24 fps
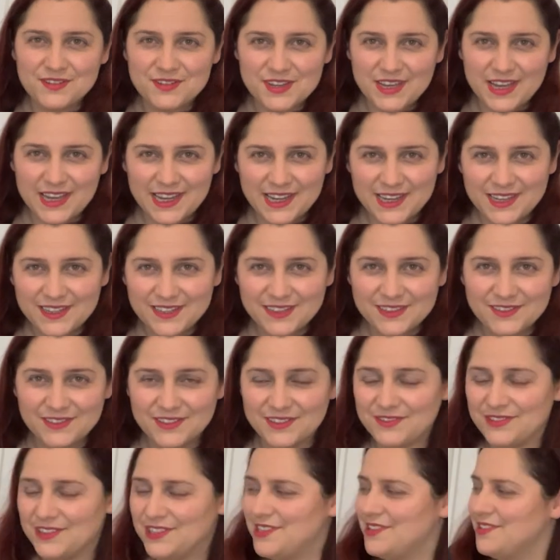share, feel
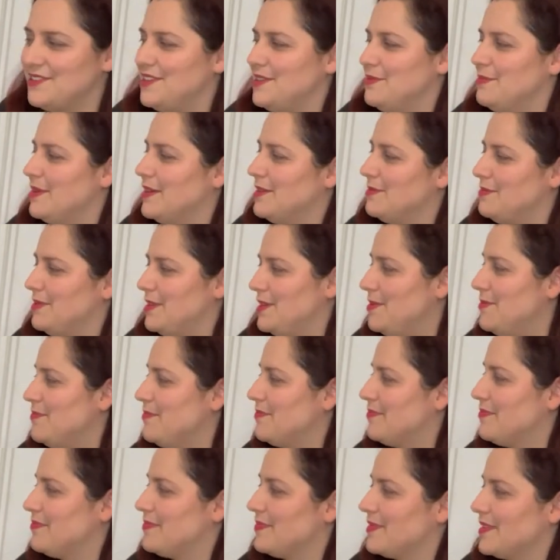free to email me.
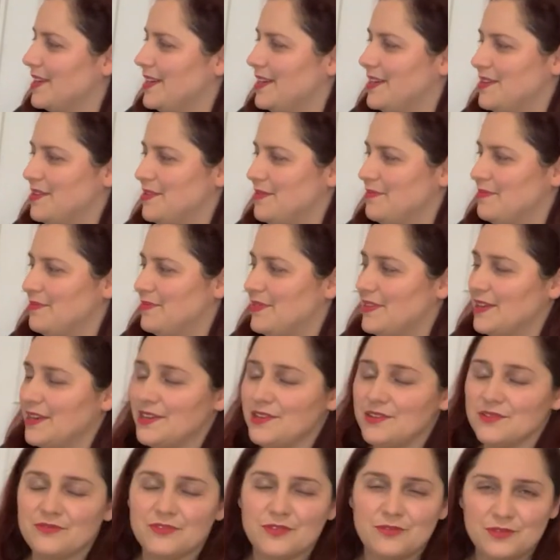
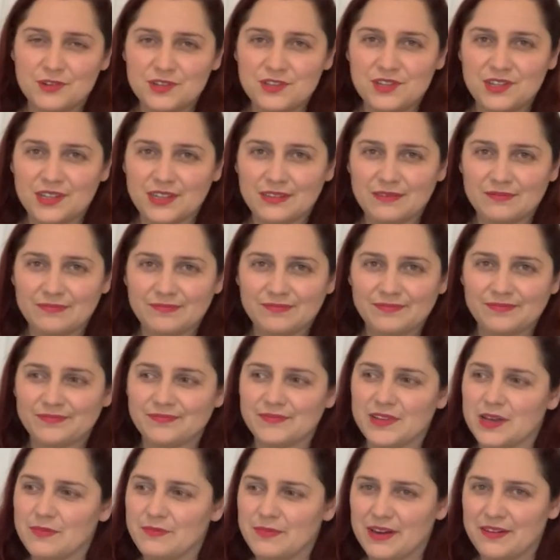Thank you for watching.
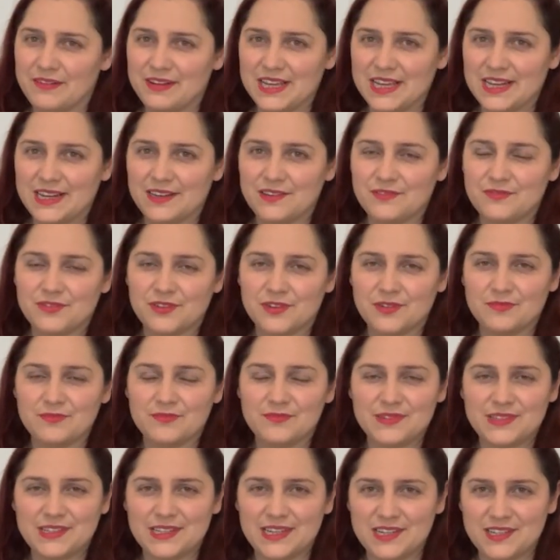I'm Mariella from
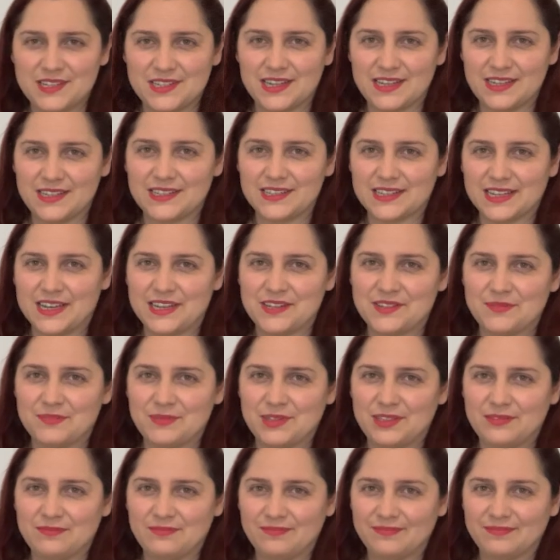Stage Talent Academy.